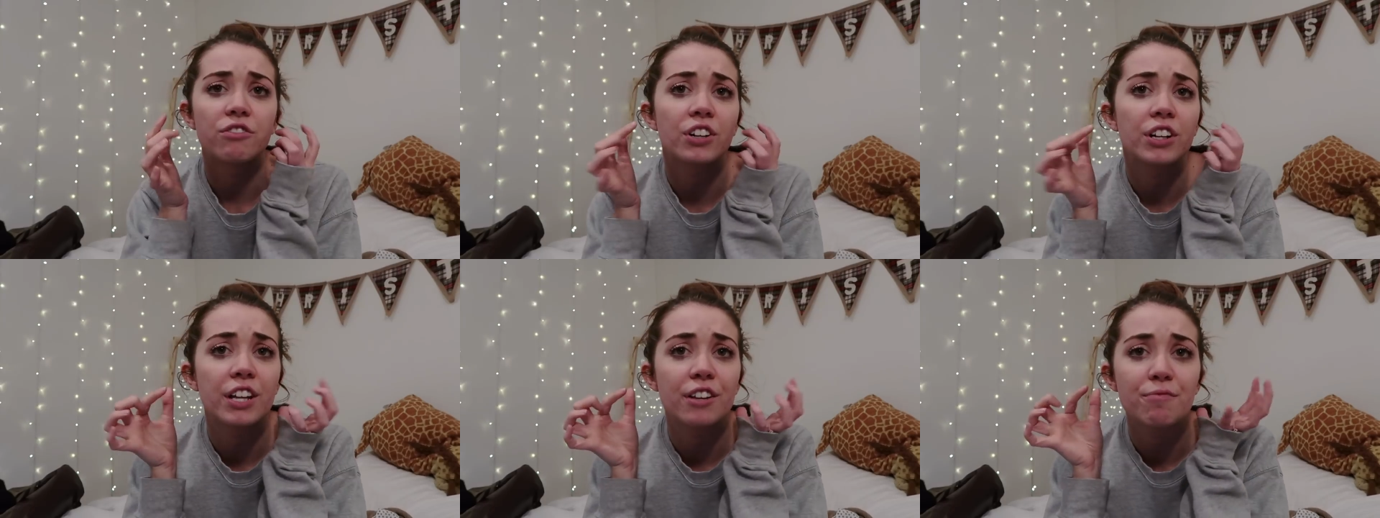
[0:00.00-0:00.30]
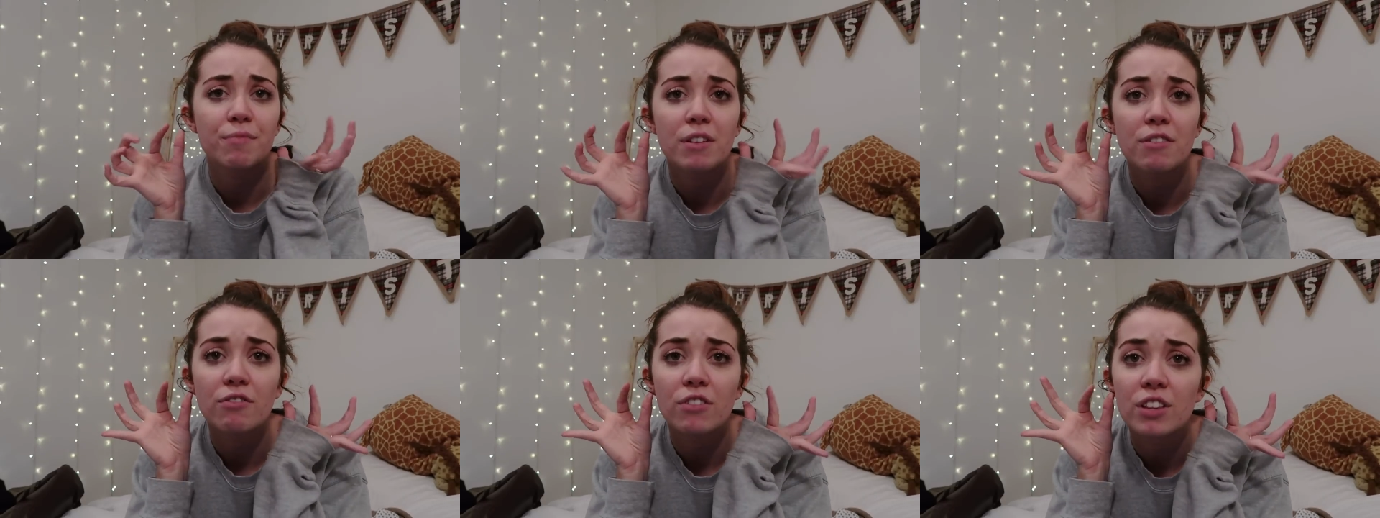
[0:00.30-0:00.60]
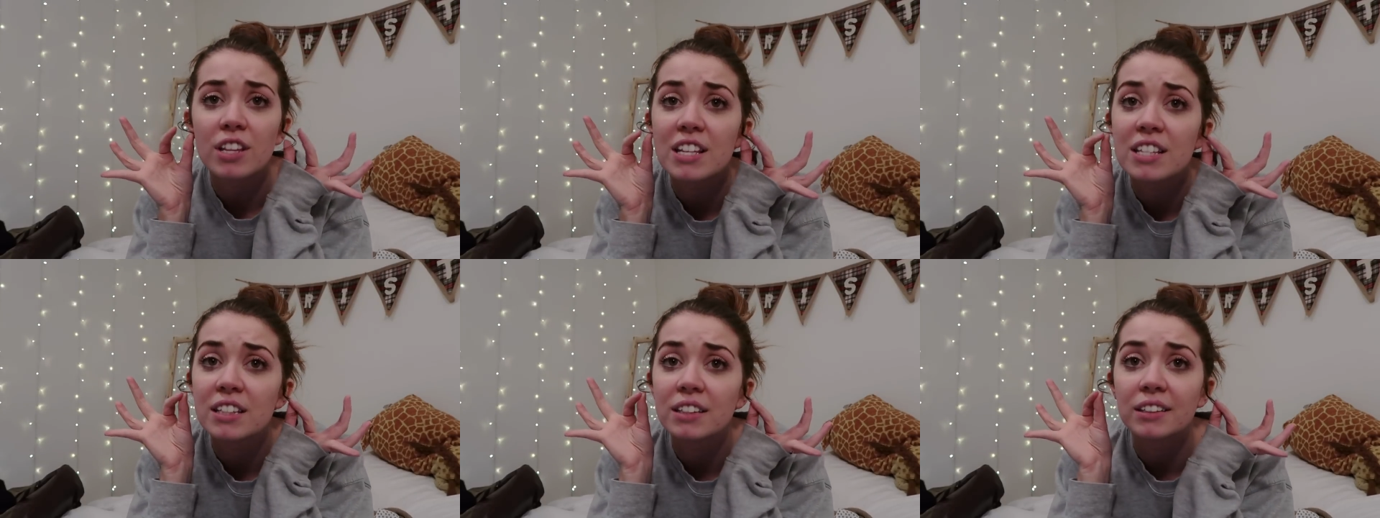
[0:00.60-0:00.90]
Forgive me for
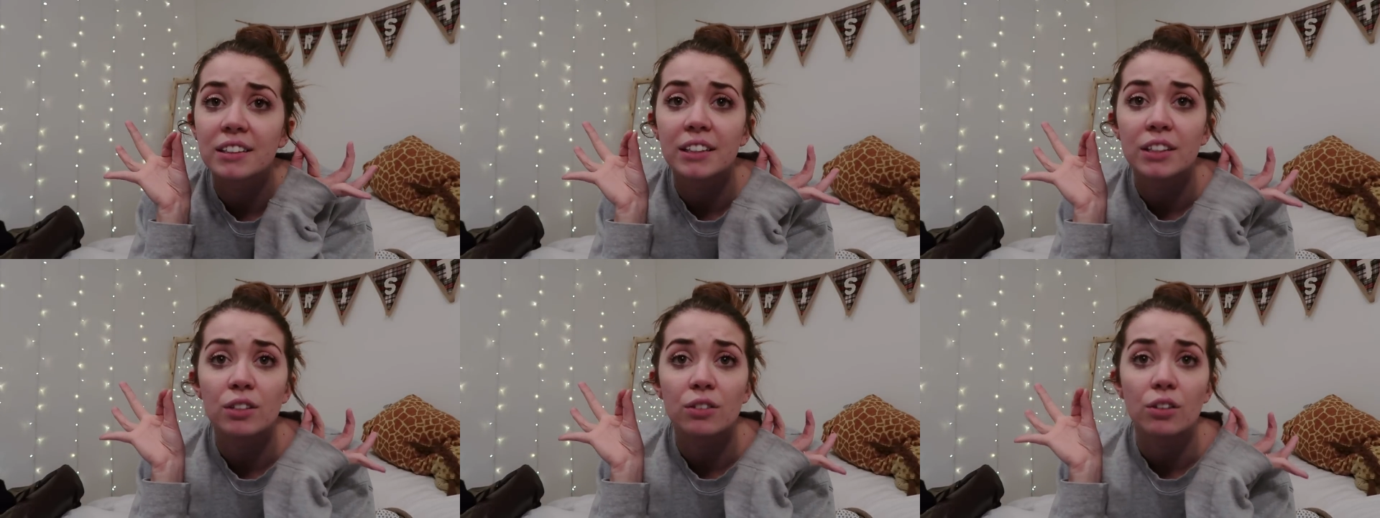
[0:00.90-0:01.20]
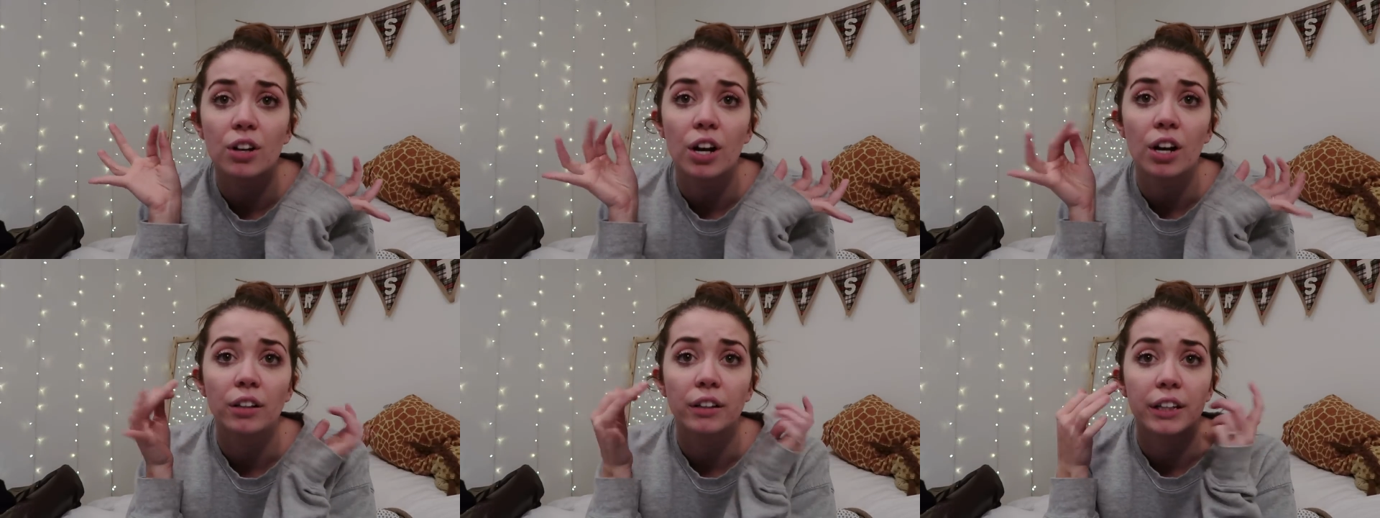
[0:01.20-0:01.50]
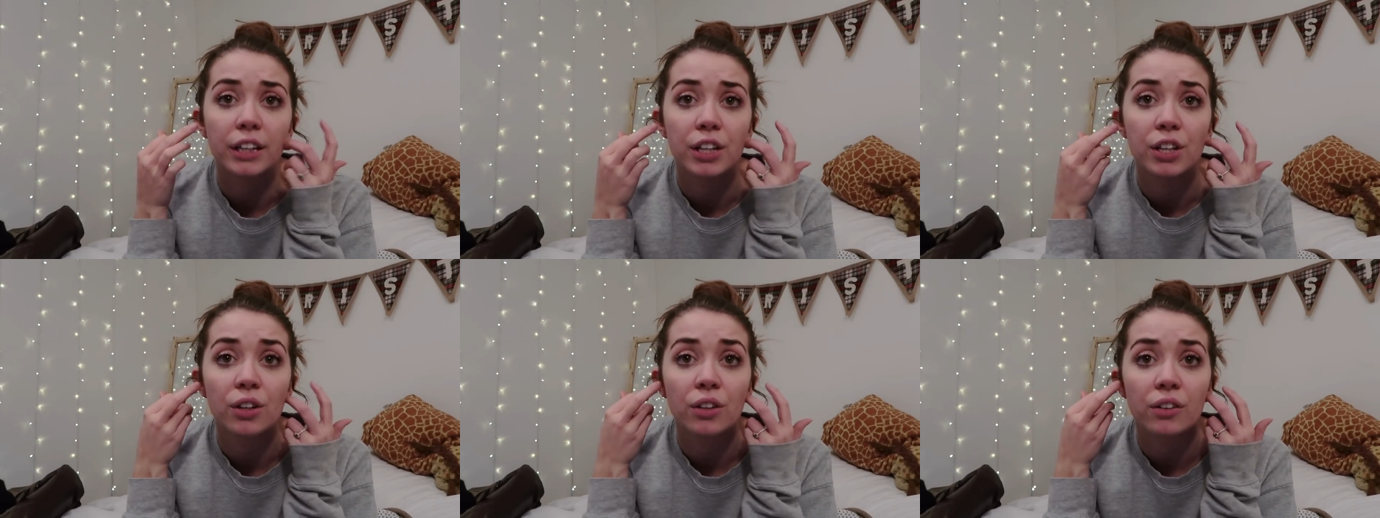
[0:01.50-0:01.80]
these little
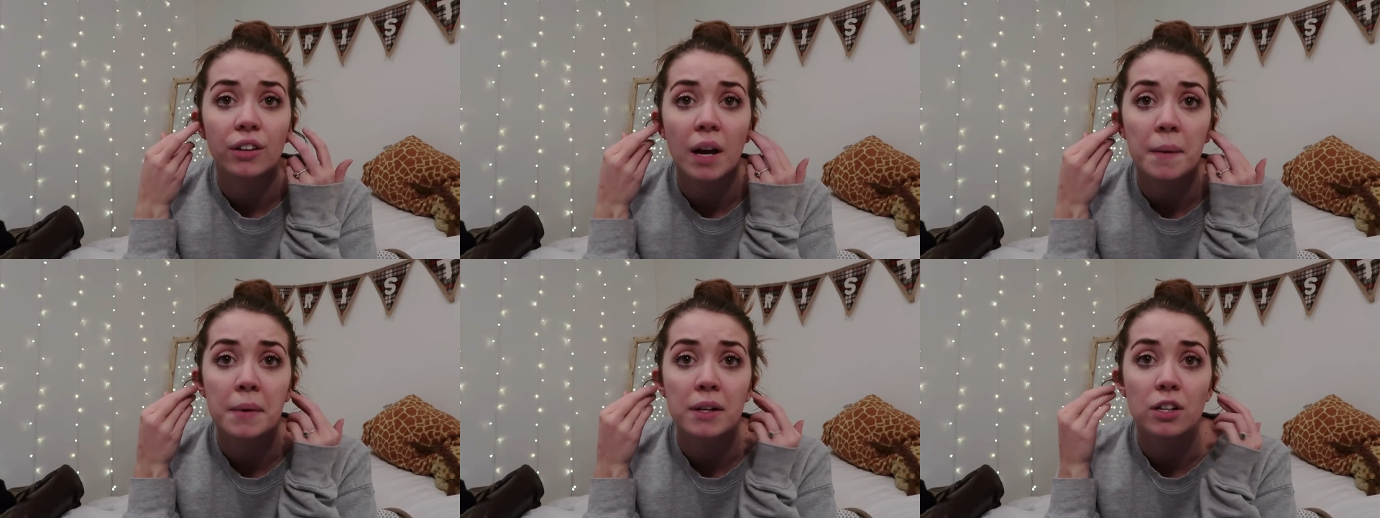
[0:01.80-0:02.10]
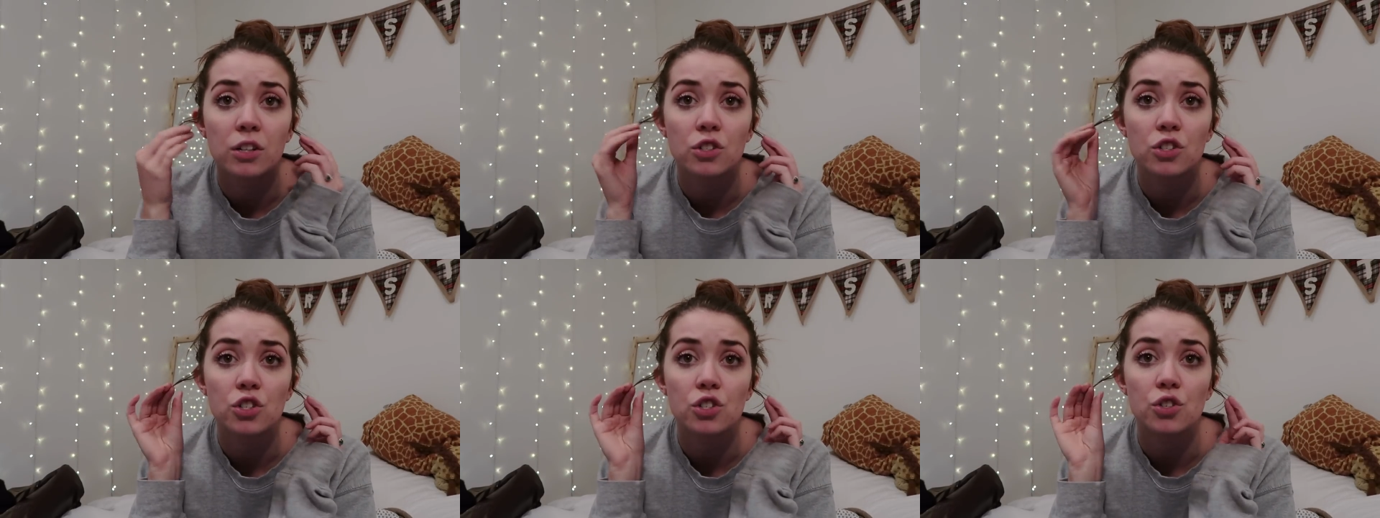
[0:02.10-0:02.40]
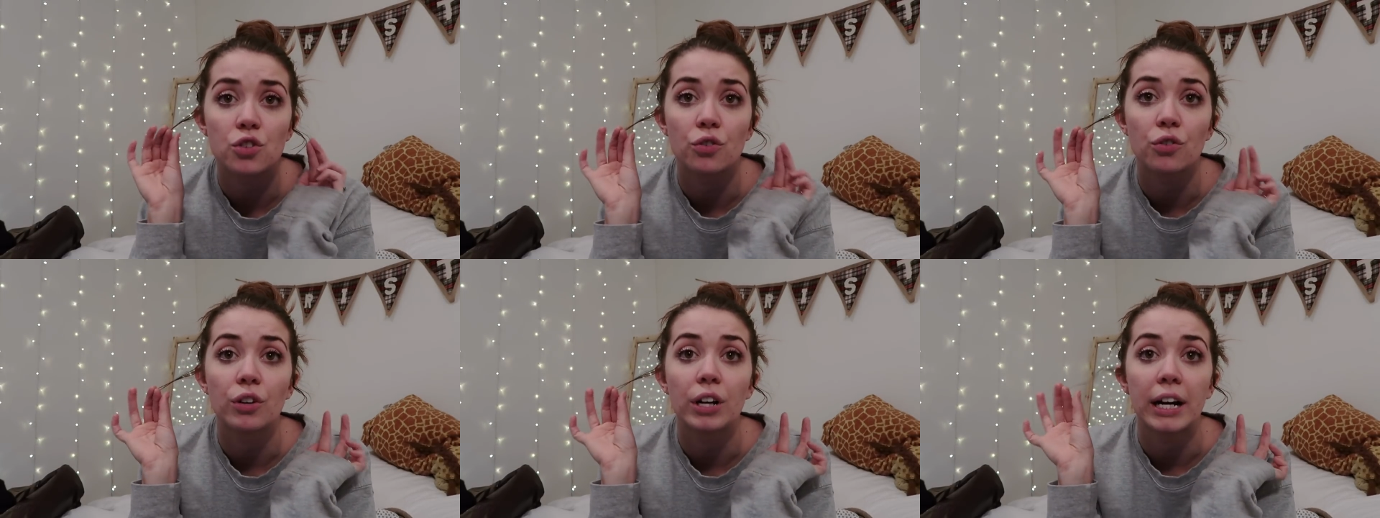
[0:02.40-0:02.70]
curly cues coming
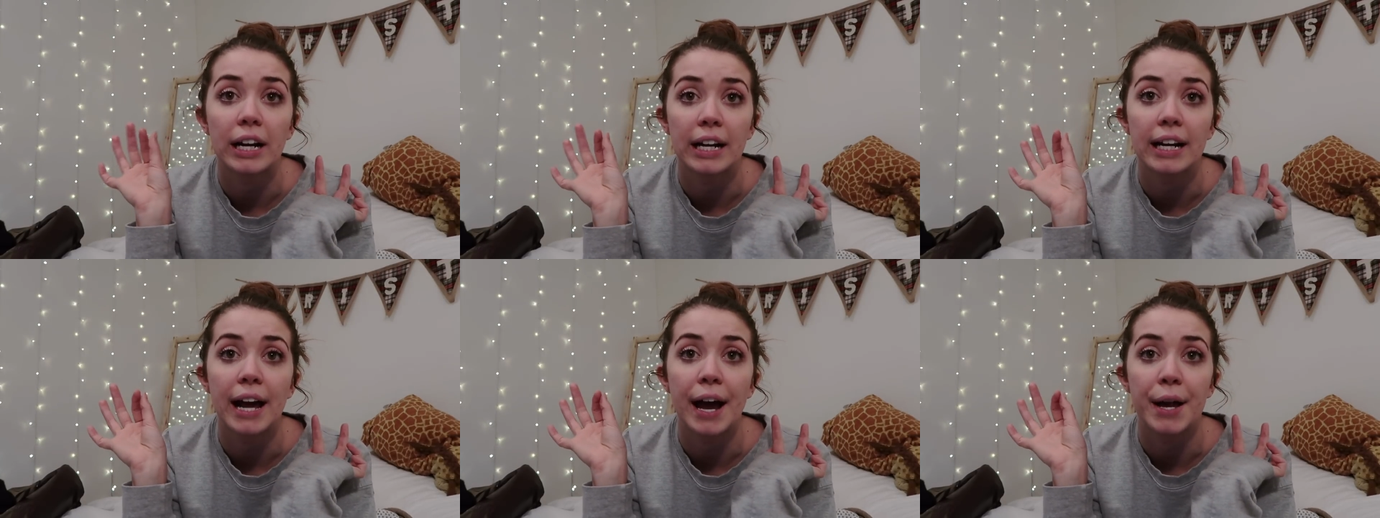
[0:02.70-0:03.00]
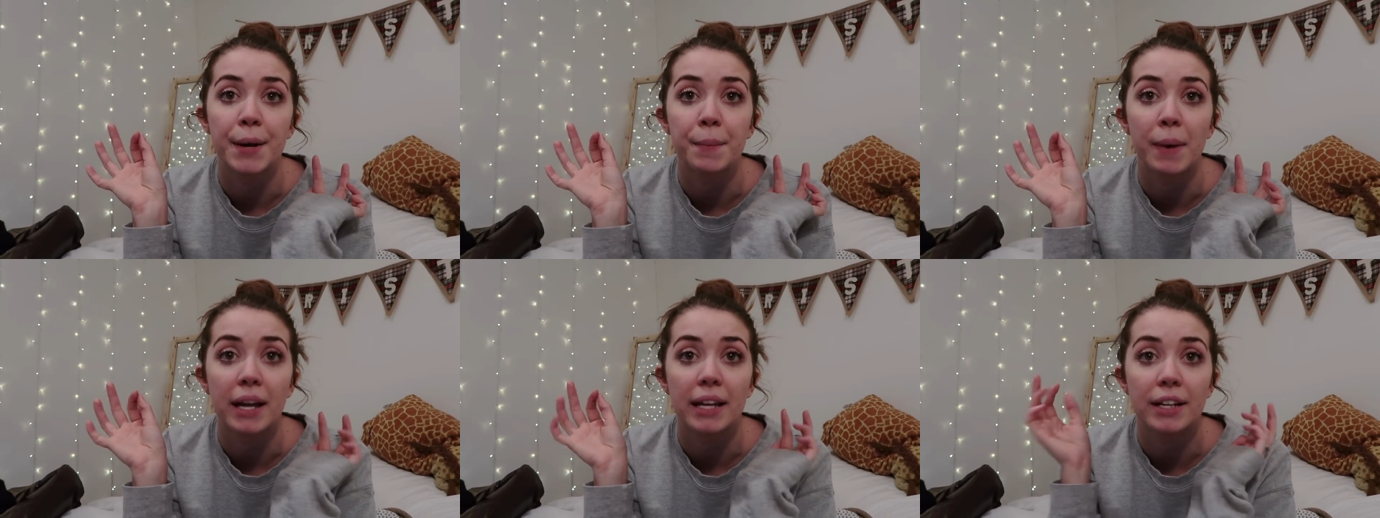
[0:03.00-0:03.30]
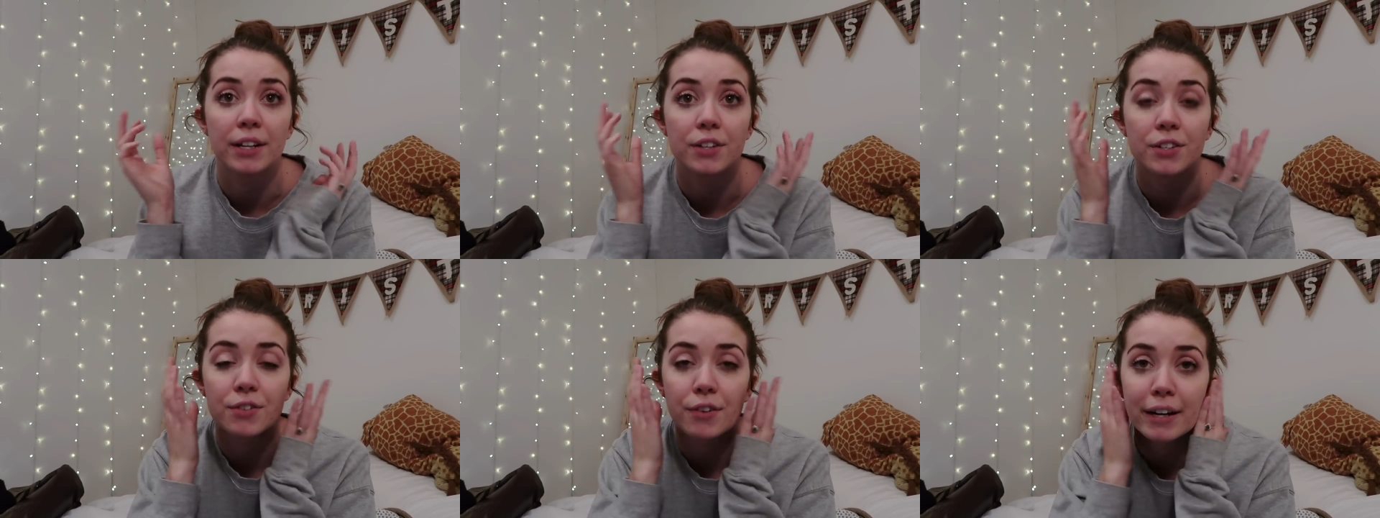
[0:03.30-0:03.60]
straight out of my
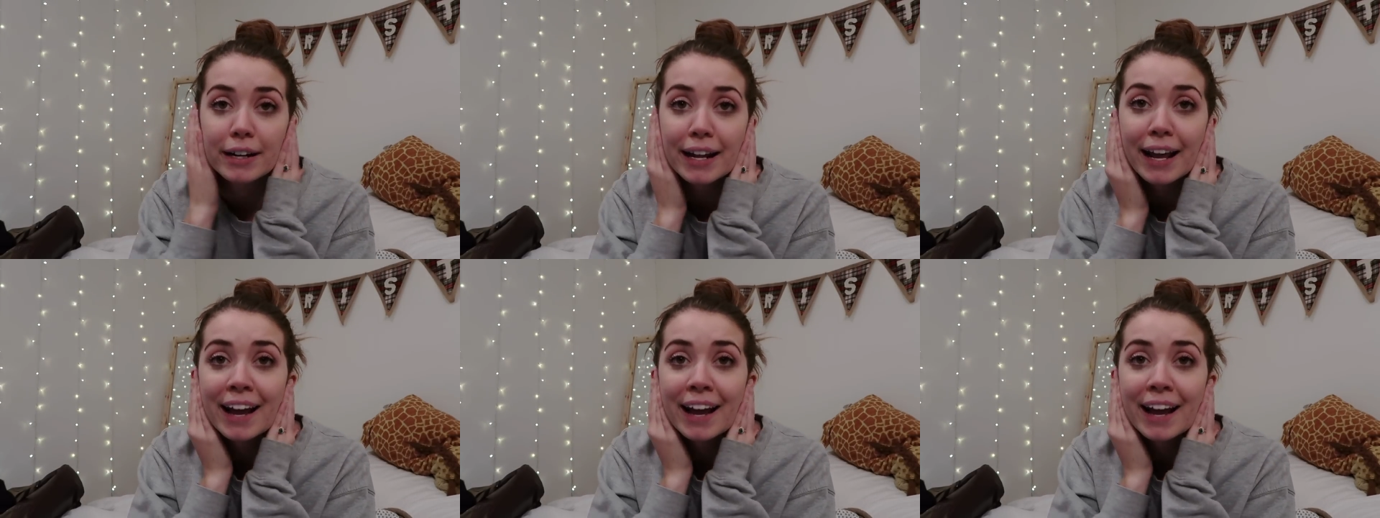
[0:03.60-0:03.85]
ears right